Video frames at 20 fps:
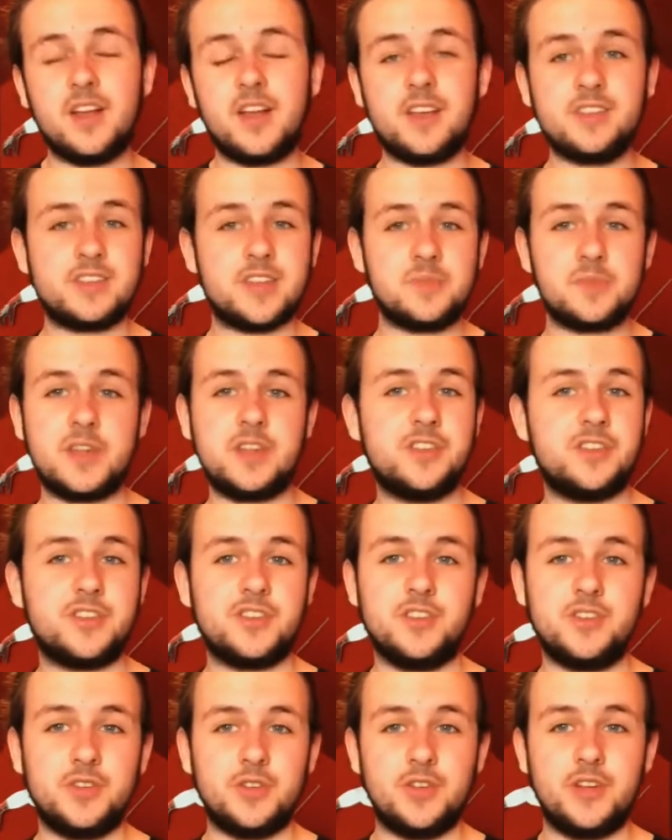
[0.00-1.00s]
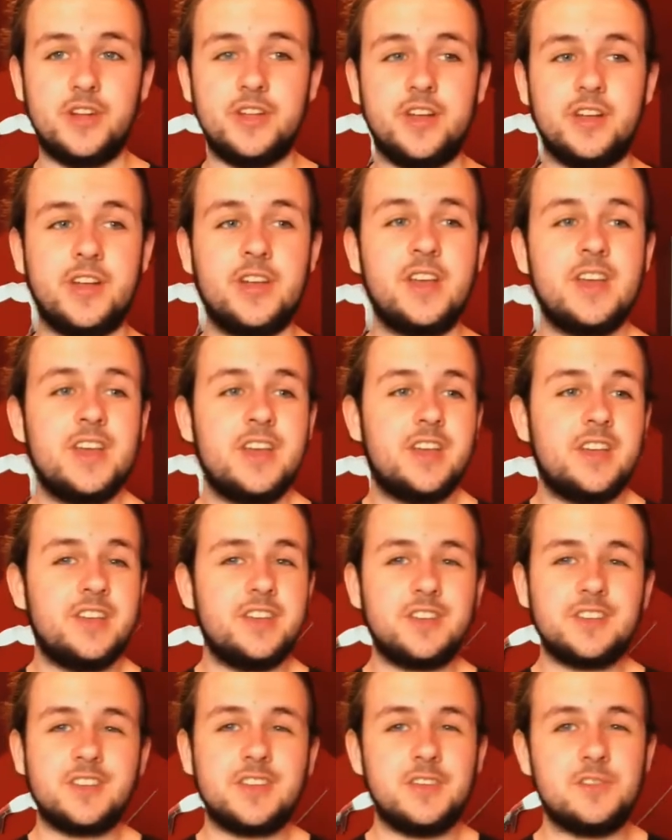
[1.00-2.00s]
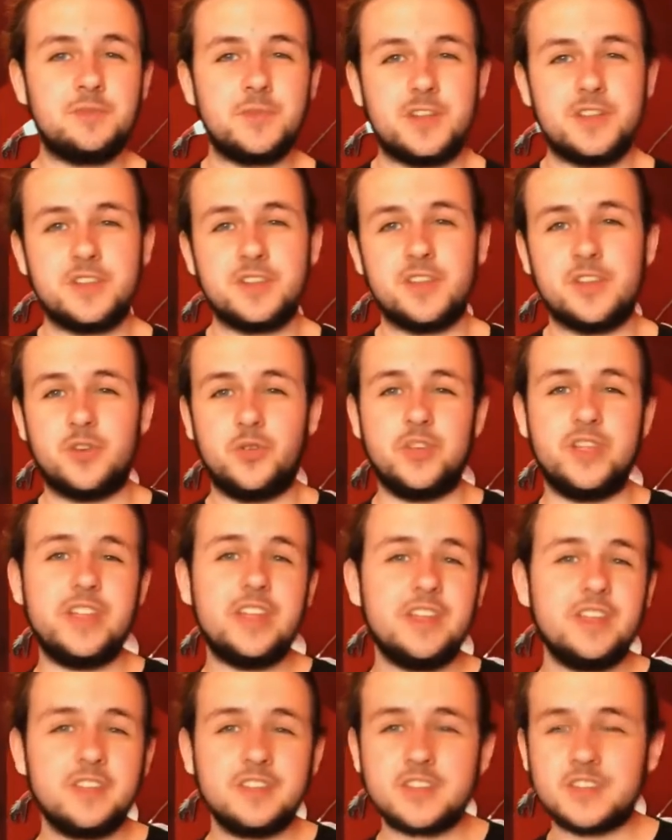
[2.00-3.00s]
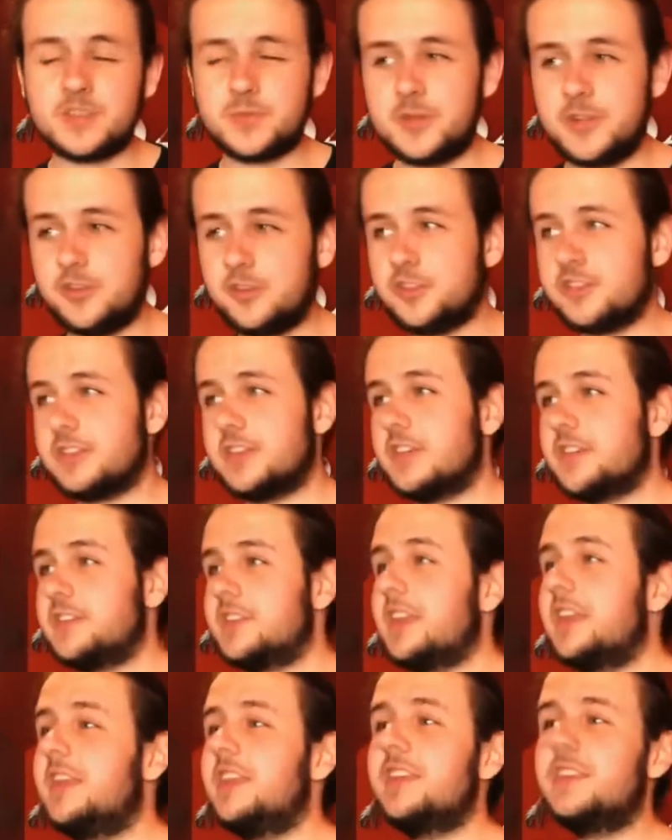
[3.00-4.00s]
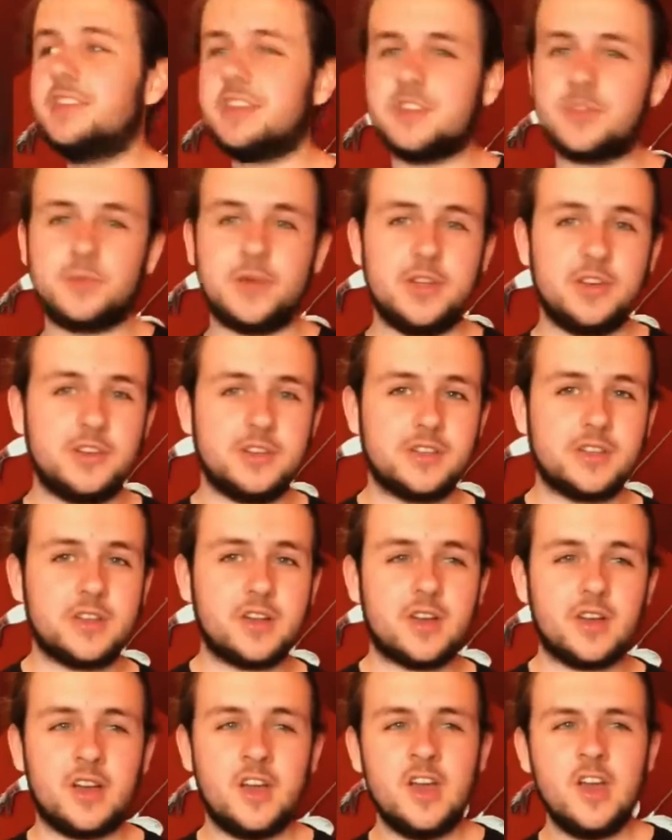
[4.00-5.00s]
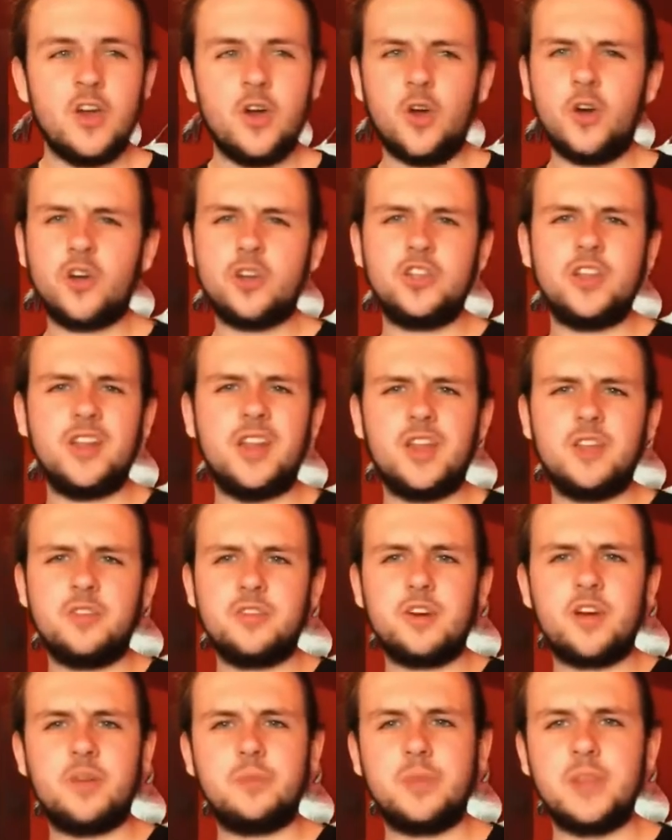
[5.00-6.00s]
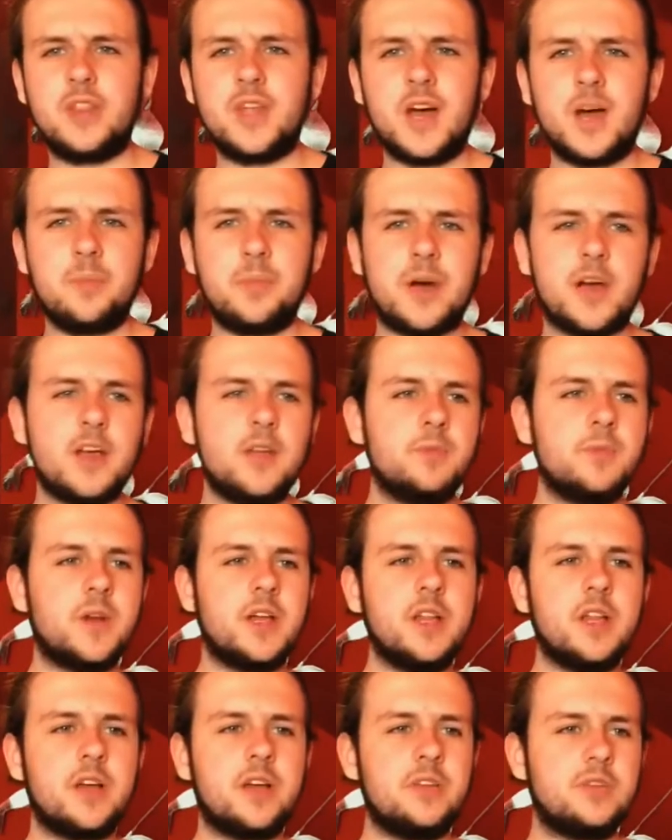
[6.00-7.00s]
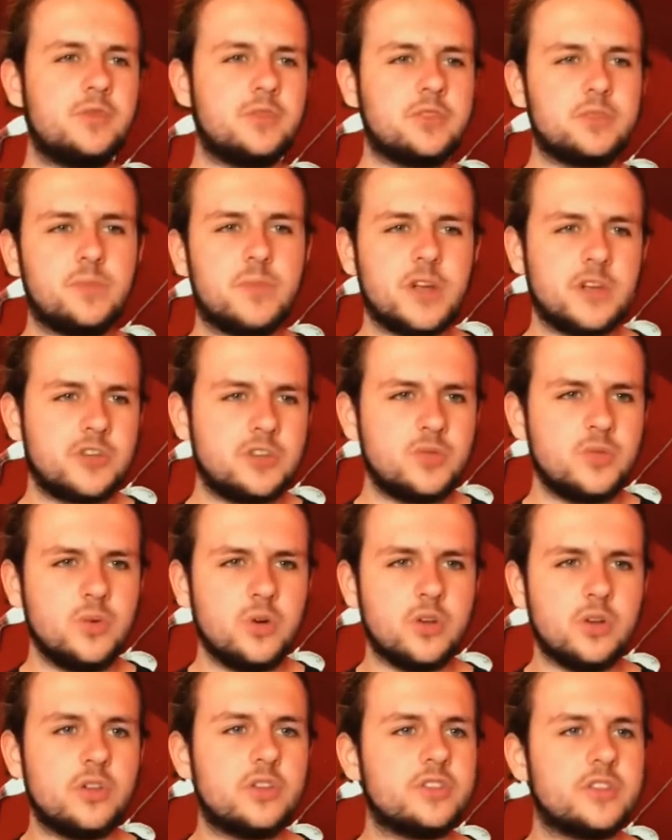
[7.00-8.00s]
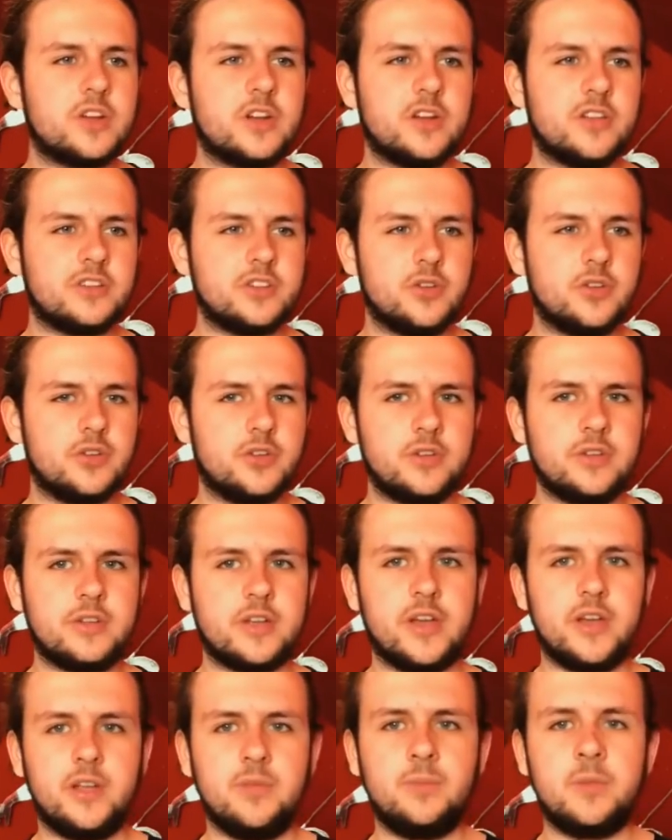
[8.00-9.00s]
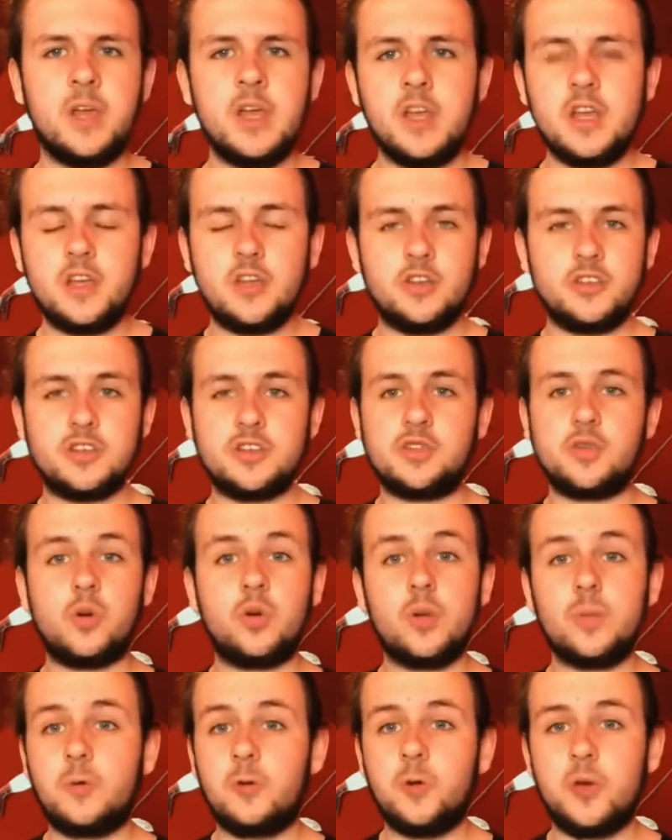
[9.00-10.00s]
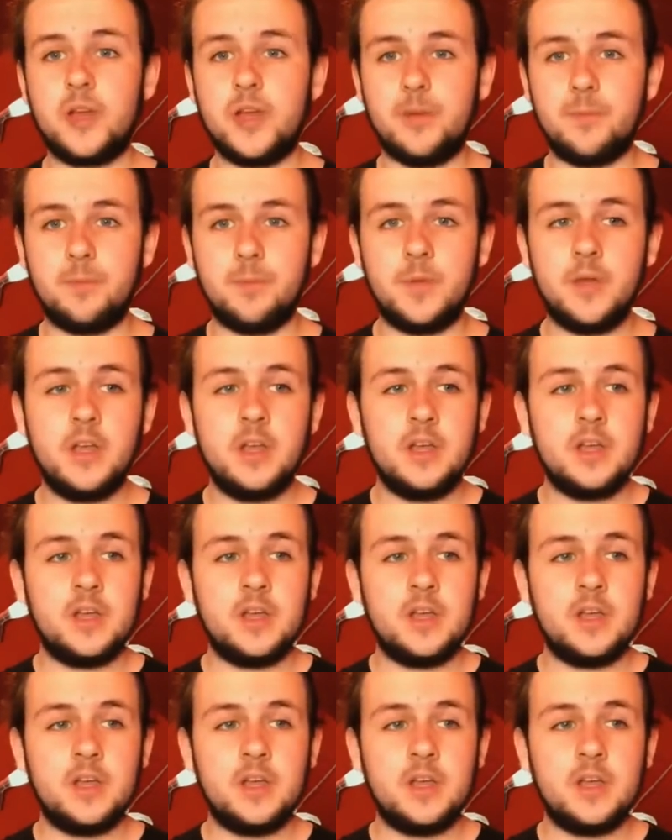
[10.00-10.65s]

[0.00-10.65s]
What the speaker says: as I mentioned earlier, he just keeps mentioning how he's experienced this, he's experienced that. Oh, your life can't be that bad. My life was much worse at a certain time, because it's all about him.